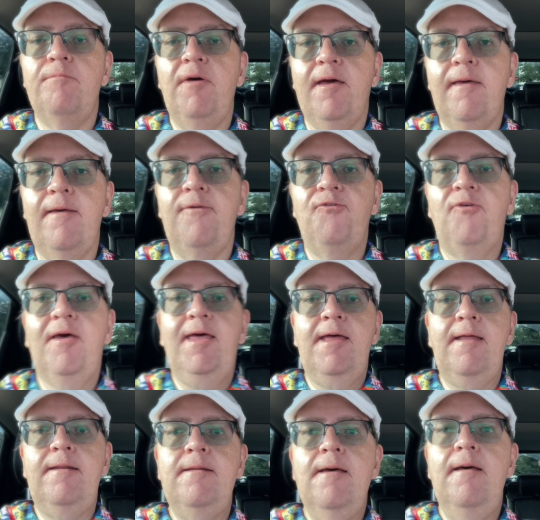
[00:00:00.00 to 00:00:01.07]
because
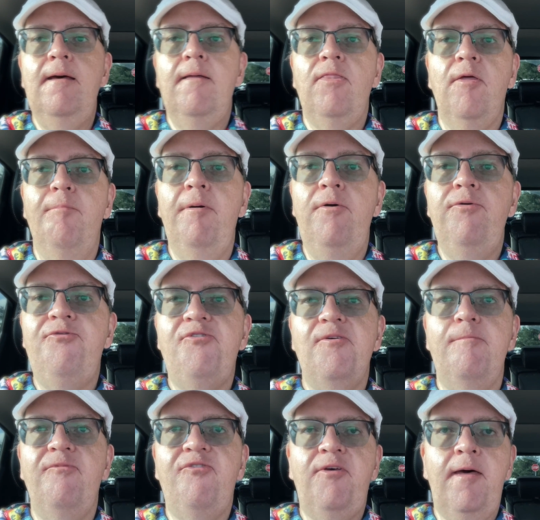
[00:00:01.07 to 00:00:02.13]
again, the booths
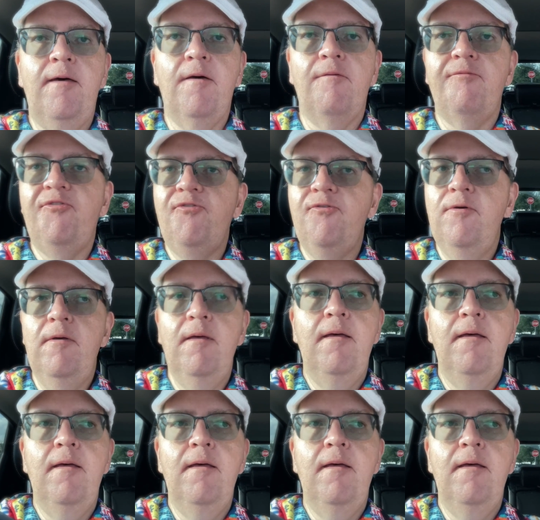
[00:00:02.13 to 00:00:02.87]
themselves,